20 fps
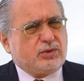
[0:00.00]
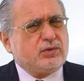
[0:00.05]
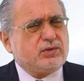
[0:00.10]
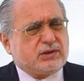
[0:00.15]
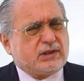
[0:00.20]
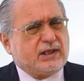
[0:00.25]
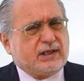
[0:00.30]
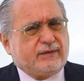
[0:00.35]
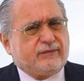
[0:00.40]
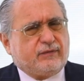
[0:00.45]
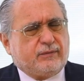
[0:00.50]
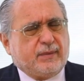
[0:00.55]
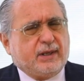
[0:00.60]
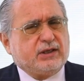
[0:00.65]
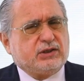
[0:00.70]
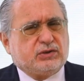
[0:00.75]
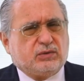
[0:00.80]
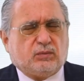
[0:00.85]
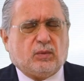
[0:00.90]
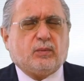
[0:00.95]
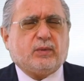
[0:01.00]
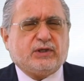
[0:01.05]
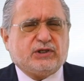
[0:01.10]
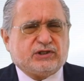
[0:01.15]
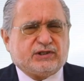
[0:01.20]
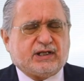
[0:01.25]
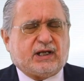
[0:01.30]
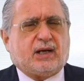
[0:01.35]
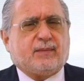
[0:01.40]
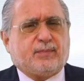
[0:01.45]
use that information when we
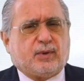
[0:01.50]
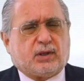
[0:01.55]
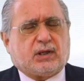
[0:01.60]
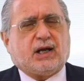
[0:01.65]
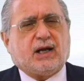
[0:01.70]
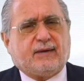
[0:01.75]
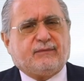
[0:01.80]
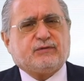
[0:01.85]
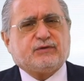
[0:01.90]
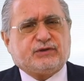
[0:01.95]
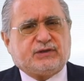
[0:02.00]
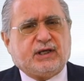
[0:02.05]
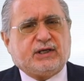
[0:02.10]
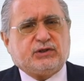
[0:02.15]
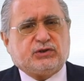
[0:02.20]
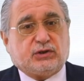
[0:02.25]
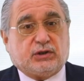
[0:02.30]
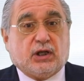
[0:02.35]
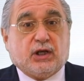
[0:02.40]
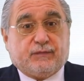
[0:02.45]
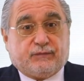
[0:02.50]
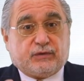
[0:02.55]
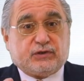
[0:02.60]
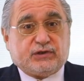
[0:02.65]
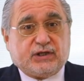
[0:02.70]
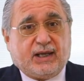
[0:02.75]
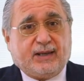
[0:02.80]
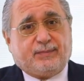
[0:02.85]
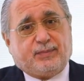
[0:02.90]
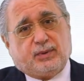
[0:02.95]
set up our conversation. For
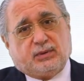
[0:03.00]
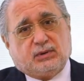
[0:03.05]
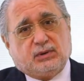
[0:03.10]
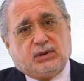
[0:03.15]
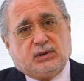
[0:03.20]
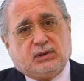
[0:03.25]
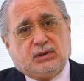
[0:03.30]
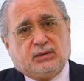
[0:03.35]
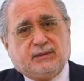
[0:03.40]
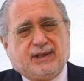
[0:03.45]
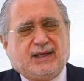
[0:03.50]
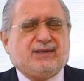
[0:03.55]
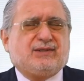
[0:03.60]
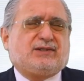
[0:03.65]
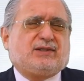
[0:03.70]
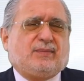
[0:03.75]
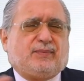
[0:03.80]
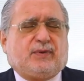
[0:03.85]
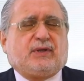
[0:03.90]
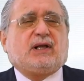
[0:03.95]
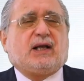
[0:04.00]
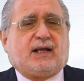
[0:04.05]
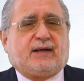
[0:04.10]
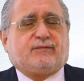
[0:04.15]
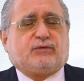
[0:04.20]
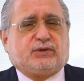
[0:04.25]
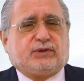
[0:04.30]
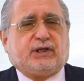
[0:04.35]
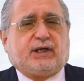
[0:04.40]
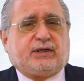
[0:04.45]
example, here's something kind
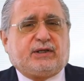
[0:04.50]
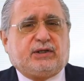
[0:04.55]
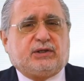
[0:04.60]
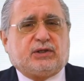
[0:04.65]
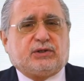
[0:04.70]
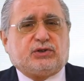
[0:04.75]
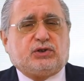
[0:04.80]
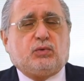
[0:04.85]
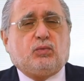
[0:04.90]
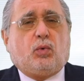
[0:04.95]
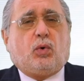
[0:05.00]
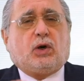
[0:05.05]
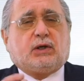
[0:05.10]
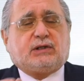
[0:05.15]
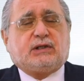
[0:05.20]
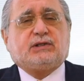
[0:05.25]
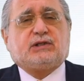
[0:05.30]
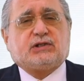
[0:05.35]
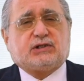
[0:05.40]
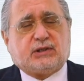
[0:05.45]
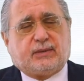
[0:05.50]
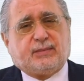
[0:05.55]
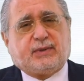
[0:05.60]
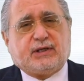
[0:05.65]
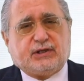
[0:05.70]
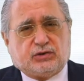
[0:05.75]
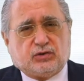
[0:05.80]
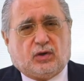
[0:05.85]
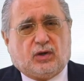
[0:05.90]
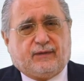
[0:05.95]
of ridiculous. You walked into
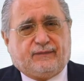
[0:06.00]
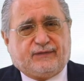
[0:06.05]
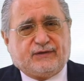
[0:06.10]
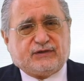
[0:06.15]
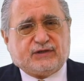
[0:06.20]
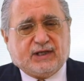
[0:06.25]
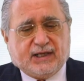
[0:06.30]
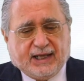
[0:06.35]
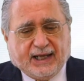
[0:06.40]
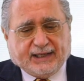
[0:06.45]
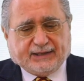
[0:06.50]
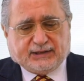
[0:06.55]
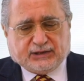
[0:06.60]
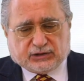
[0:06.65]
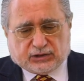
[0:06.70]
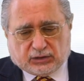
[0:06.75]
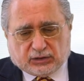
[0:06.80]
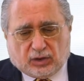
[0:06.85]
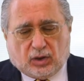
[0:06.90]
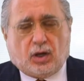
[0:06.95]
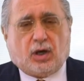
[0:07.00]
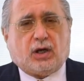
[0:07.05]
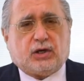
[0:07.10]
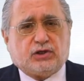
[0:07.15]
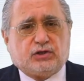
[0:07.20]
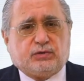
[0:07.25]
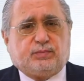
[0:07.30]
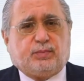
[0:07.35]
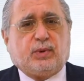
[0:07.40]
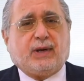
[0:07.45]
somebody's office and there's a
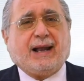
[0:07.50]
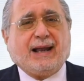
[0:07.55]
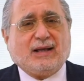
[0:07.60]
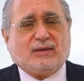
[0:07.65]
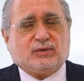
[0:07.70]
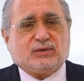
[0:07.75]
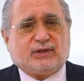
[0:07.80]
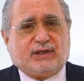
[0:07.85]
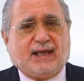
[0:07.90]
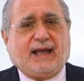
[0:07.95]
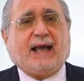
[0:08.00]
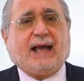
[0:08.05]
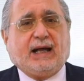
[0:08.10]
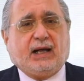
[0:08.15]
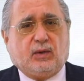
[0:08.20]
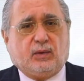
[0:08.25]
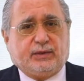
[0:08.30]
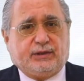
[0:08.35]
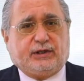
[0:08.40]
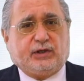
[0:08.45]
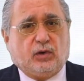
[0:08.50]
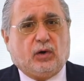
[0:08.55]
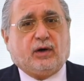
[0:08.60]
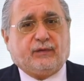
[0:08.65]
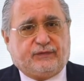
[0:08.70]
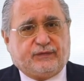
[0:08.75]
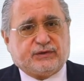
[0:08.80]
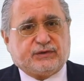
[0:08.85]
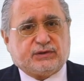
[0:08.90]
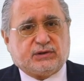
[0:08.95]
large brown cow in the
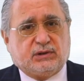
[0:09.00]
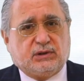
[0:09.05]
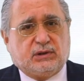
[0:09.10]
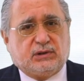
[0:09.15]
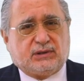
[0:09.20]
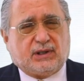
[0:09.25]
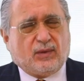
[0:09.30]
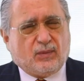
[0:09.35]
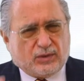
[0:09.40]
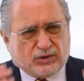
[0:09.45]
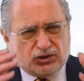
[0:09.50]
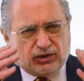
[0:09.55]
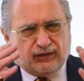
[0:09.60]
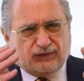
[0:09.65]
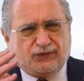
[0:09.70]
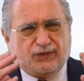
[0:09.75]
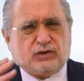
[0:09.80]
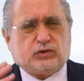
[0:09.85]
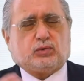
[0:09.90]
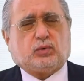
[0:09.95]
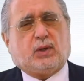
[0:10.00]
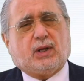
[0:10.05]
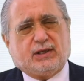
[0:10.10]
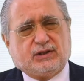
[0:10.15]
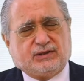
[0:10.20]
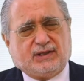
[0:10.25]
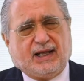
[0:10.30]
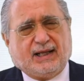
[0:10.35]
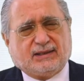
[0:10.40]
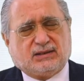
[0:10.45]
office. I want you to
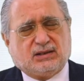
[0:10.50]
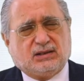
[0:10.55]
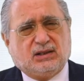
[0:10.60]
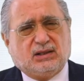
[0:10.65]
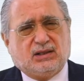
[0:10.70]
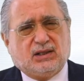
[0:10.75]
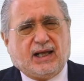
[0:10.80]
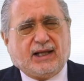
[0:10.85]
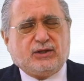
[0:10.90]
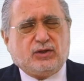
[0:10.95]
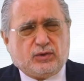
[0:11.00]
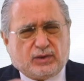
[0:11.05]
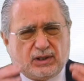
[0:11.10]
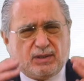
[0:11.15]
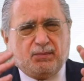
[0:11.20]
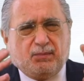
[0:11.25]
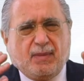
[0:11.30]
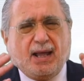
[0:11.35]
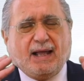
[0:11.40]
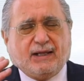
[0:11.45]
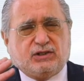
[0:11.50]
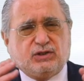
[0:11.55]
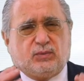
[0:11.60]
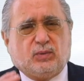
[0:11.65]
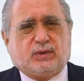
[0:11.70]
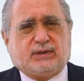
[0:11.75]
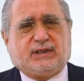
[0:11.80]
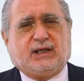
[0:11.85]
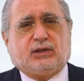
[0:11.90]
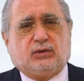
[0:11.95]
visualize that. And you can imagine
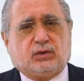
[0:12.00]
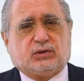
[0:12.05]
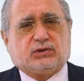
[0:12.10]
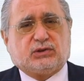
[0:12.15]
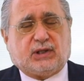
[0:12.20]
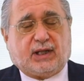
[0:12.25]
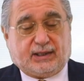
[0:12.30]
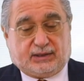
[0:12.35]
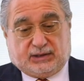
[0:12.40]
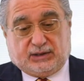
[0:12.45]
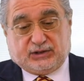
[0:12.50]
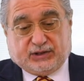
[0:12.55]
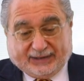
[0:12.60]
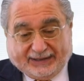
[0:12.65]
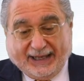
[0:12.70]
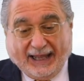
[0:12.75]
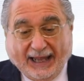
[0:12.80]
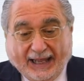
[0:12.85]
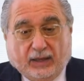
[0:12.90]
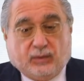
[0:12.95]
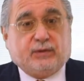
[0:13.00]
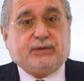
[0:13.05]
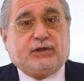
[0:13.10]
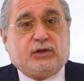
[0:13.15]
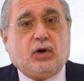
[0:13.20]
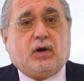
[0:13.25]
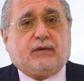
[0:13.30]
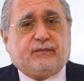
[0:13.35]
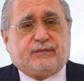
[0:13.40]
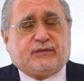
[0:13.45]
what that looks like. There's a cow in
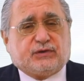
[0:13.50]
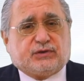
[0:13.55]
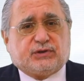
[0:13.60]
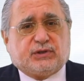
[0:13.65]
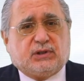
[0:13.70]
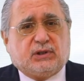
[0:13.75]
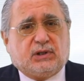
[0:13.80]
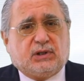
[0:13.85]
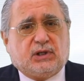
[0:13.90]
the office.